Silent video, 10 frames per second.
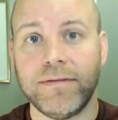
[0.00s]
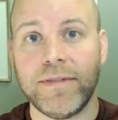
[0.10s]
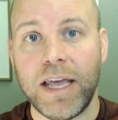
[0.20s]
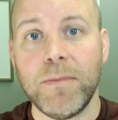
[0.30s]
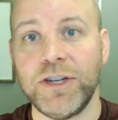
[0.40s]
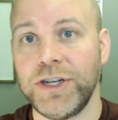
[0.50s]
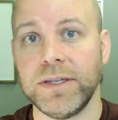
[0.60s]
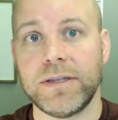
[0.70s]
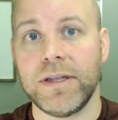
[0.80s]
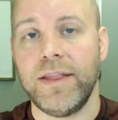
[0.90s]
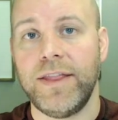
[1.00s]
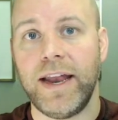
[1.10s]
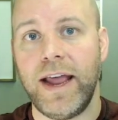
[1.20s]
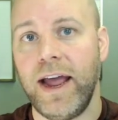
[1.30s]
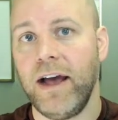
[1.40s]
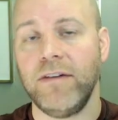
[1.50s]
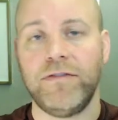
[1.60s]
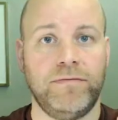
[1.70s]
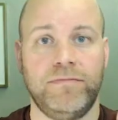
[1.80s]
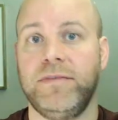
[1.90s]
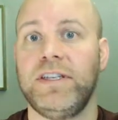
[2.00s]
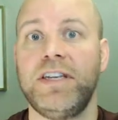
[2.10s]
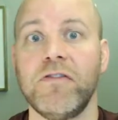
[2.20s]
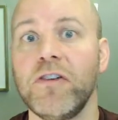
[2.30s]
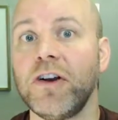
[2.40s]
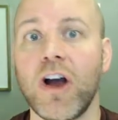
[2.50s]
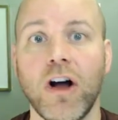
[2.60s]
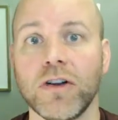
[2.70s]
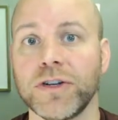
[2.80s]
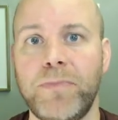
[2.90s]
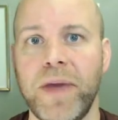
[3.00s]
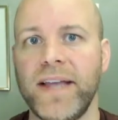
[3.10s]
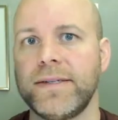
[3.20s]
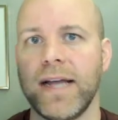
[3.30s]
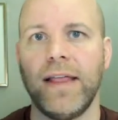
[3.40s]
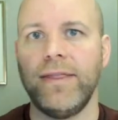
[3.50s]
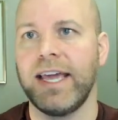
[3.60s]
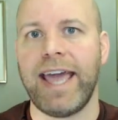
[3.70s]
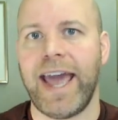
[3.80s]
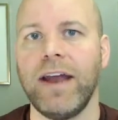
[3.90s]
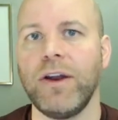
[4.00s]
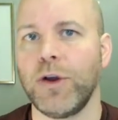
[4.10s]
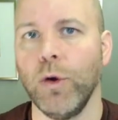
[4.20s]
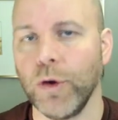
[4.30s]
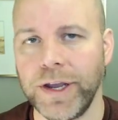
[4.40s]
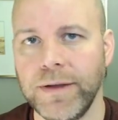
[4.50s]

images that have different colors based on the category